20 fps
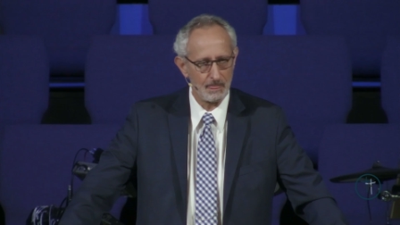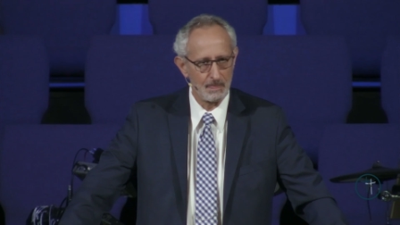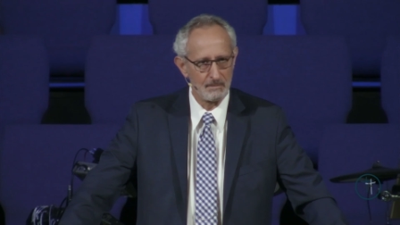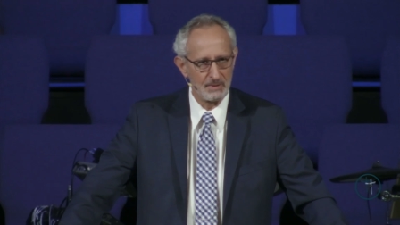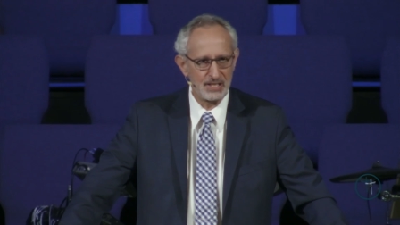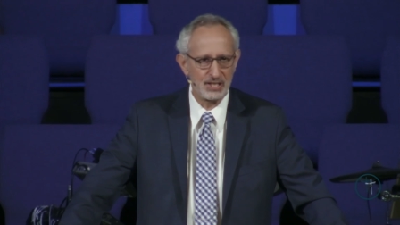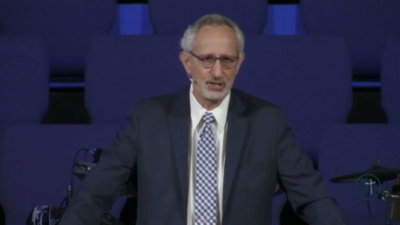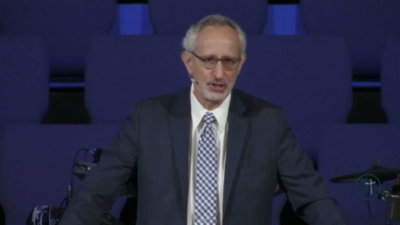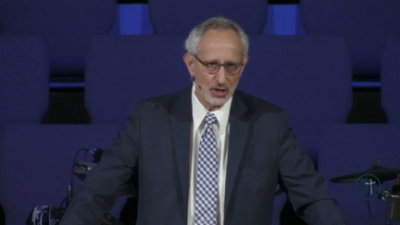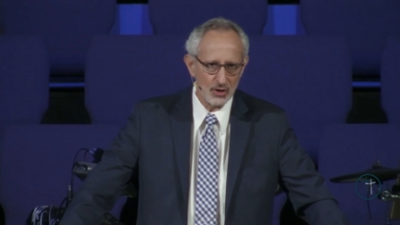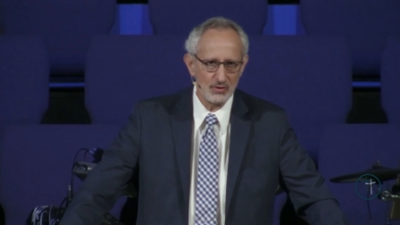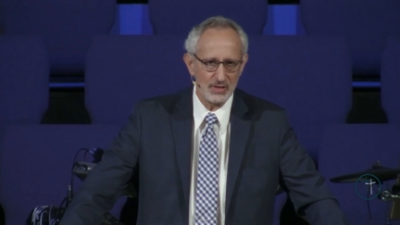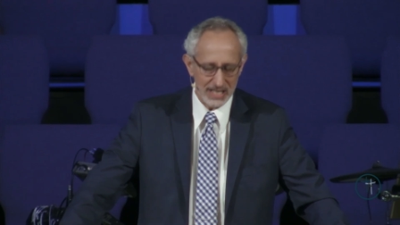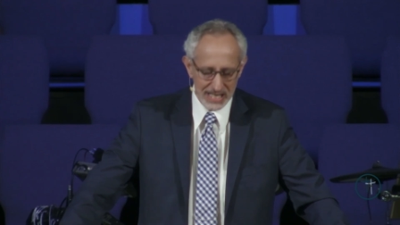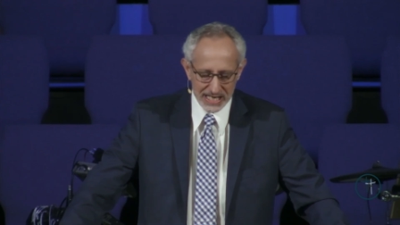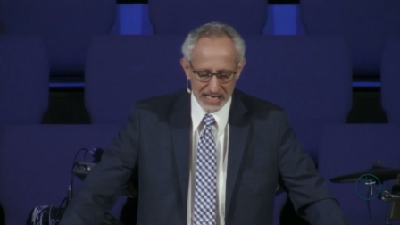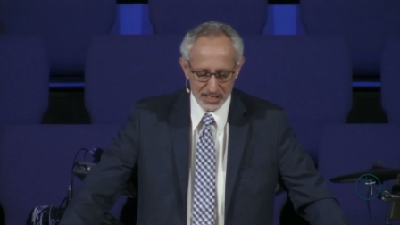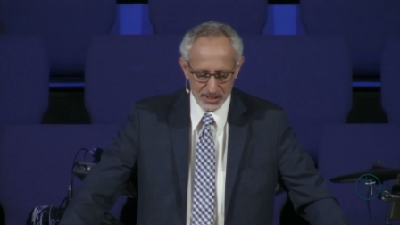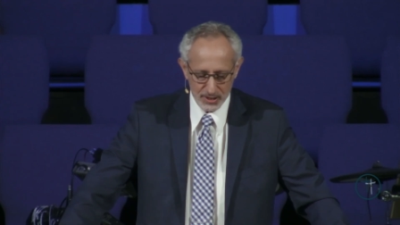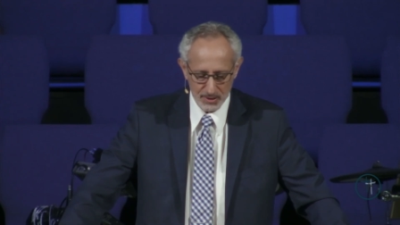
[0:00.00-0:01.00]
But you don't
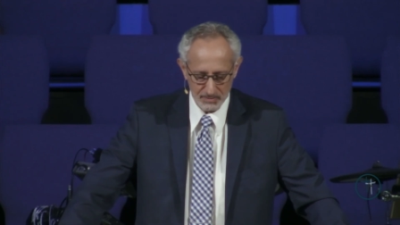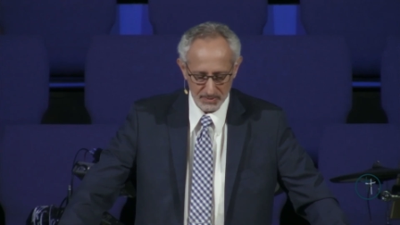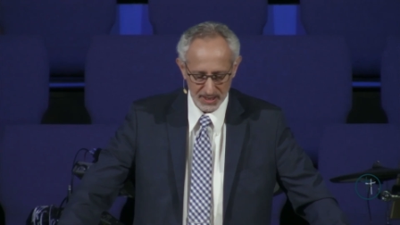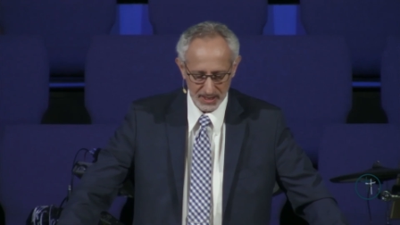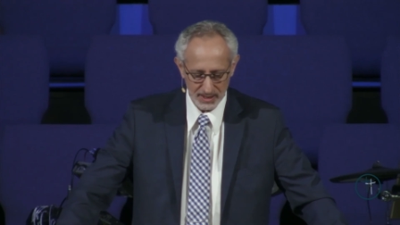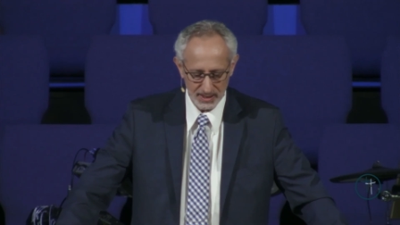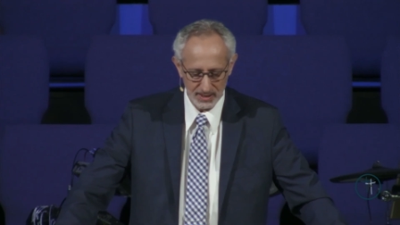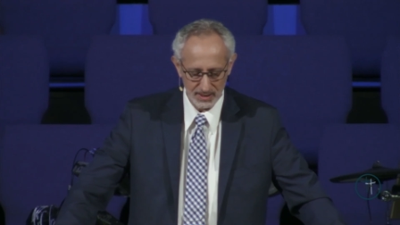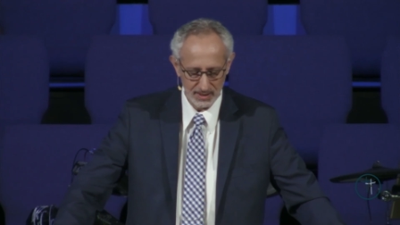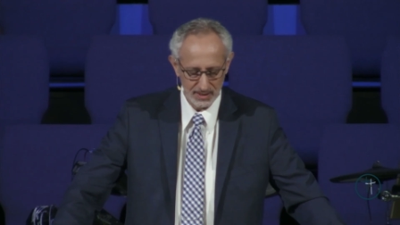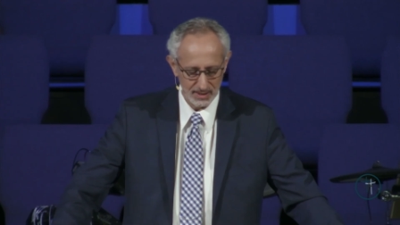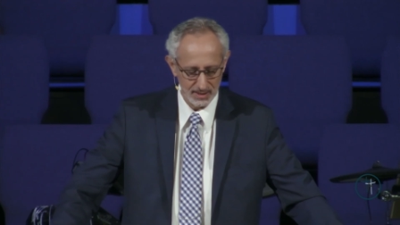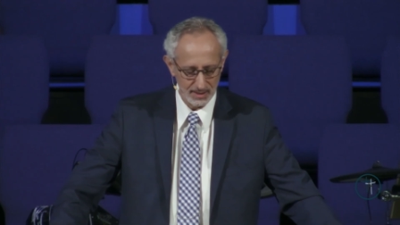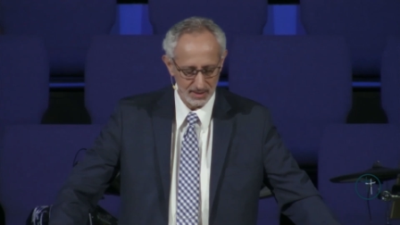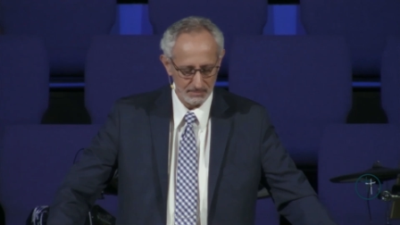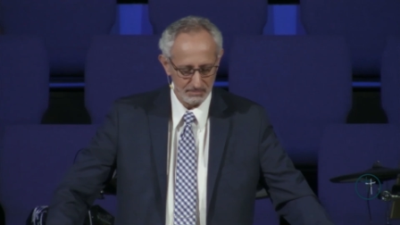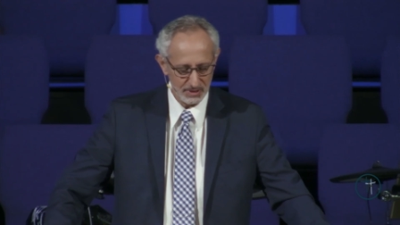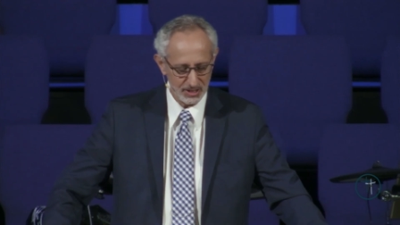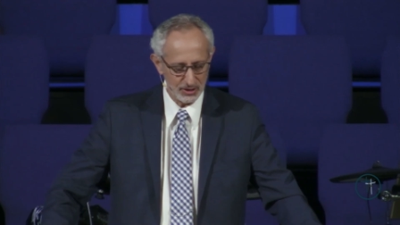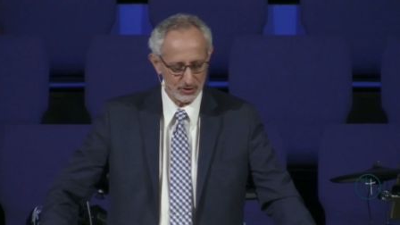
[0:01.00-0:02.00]
need to be,
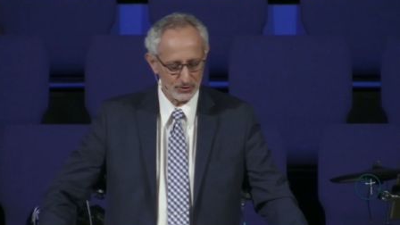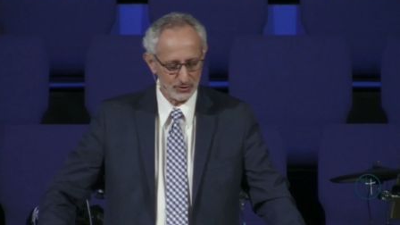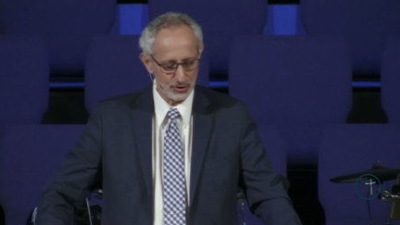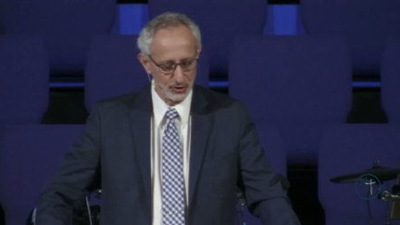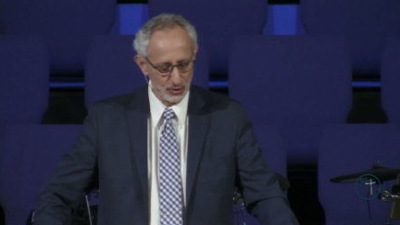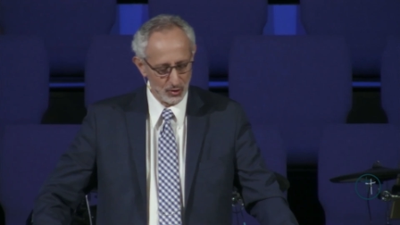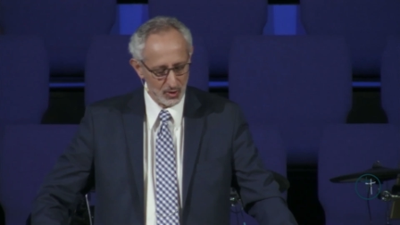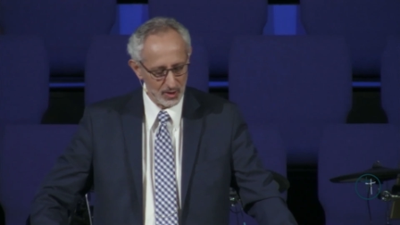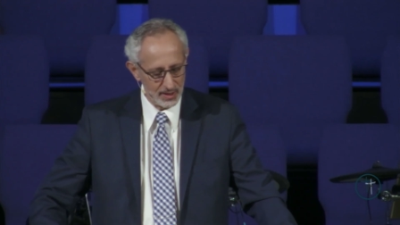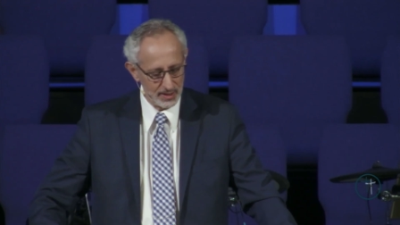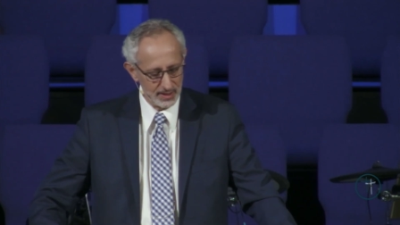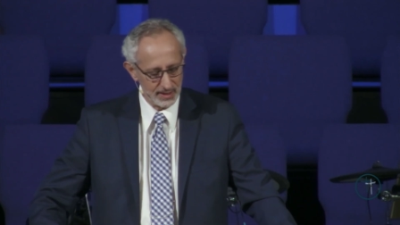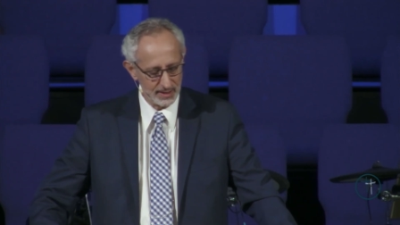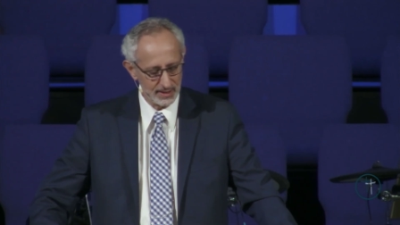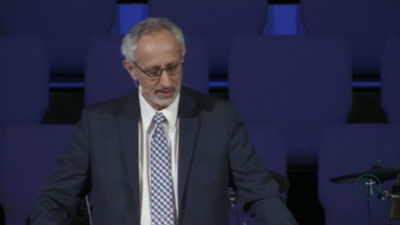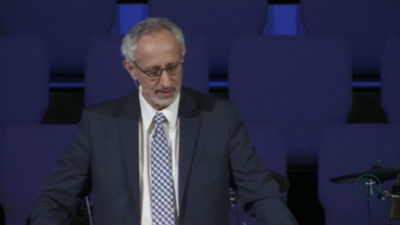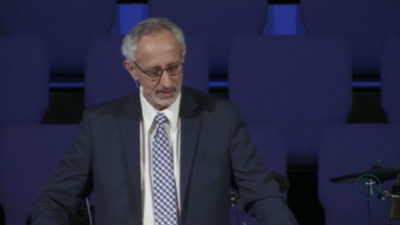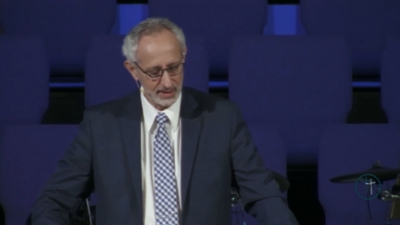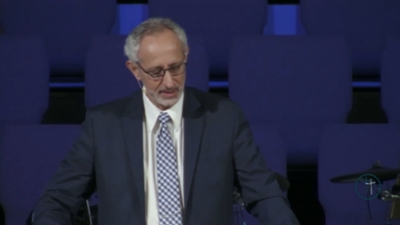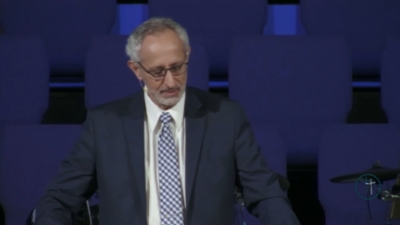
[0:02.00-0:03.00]
because the Lord
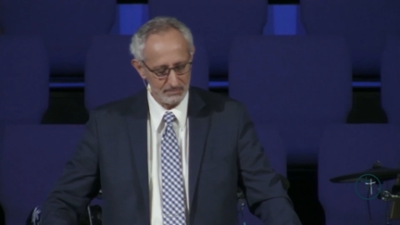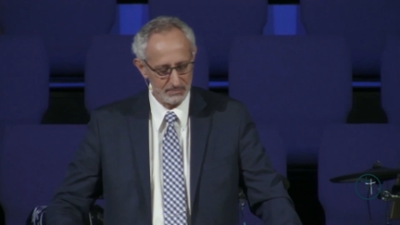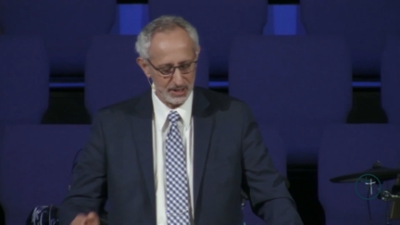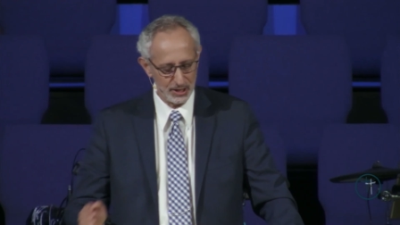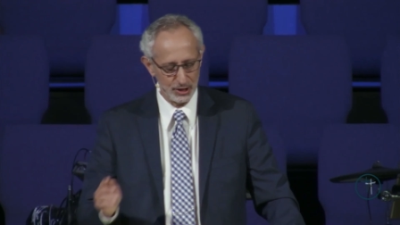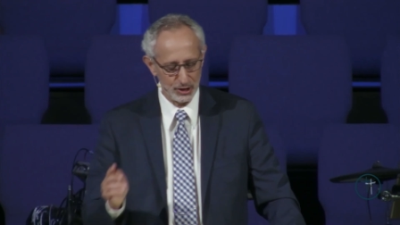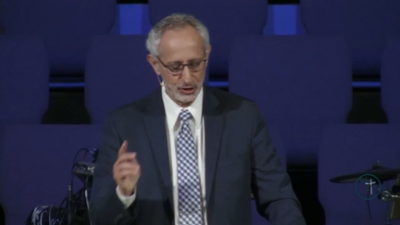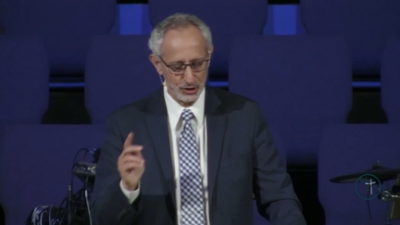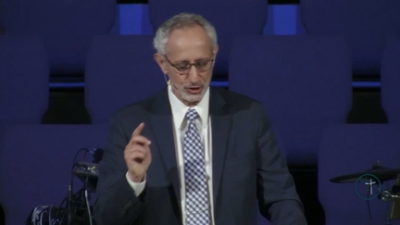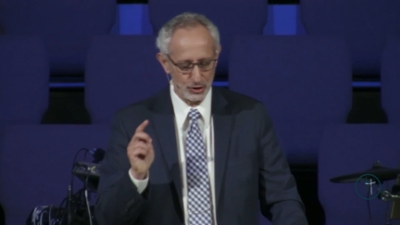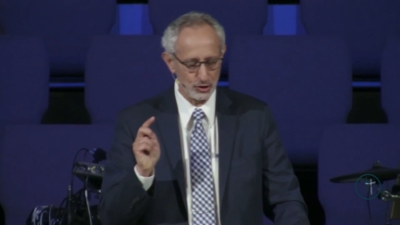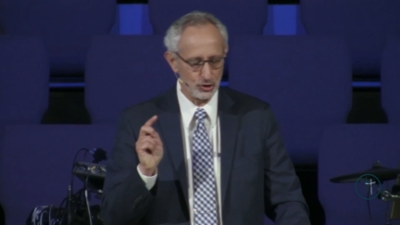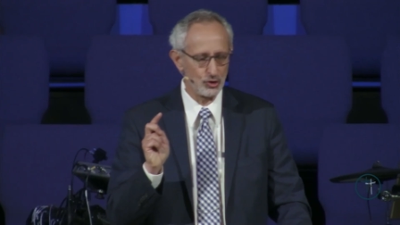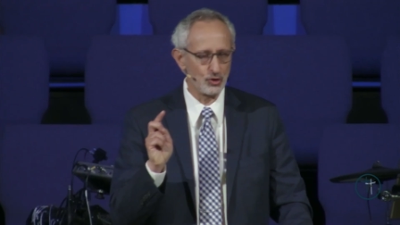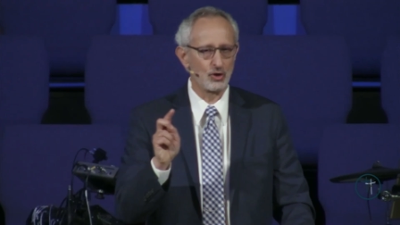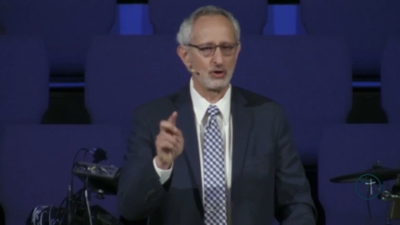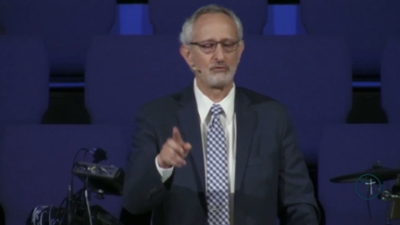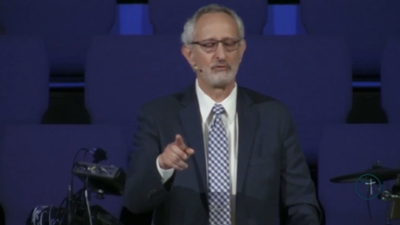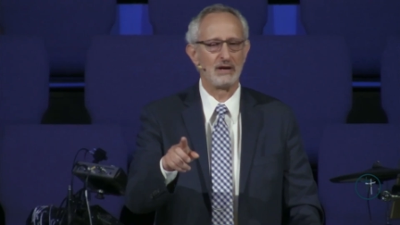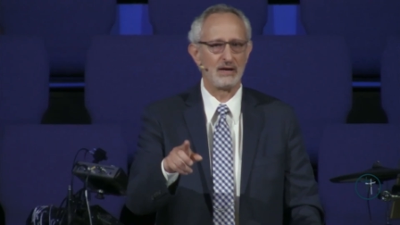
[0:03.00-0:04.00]
can be
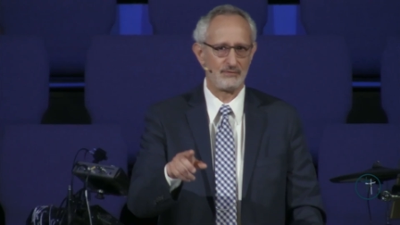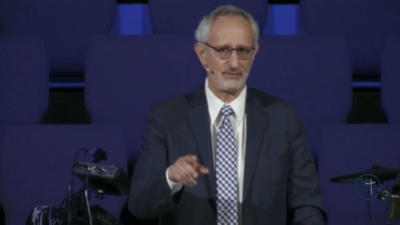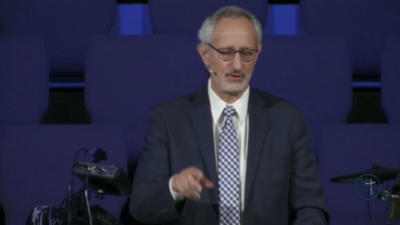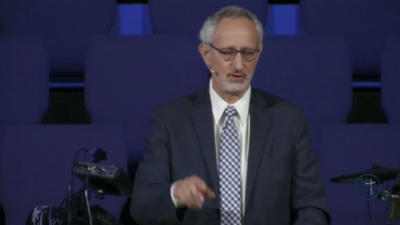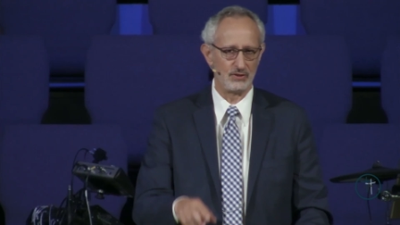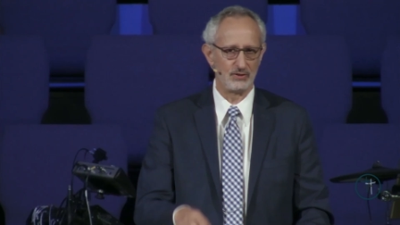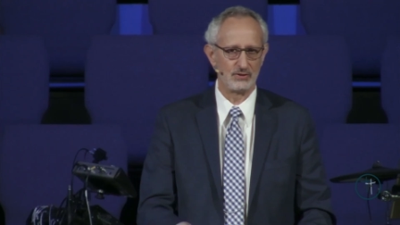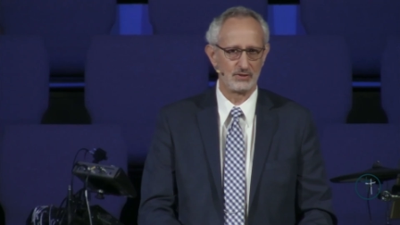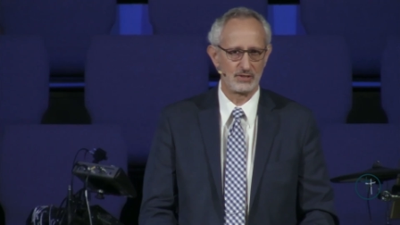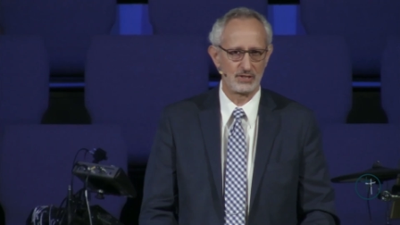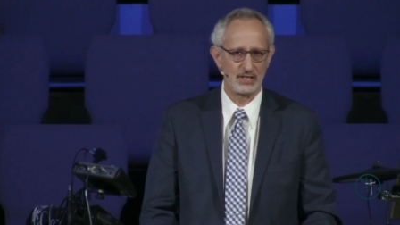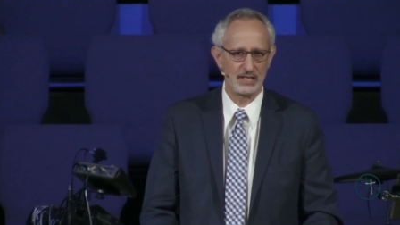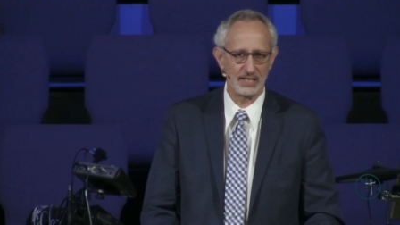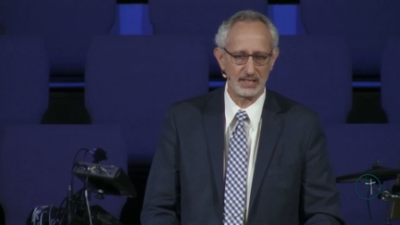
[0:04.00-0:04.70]
your refuge,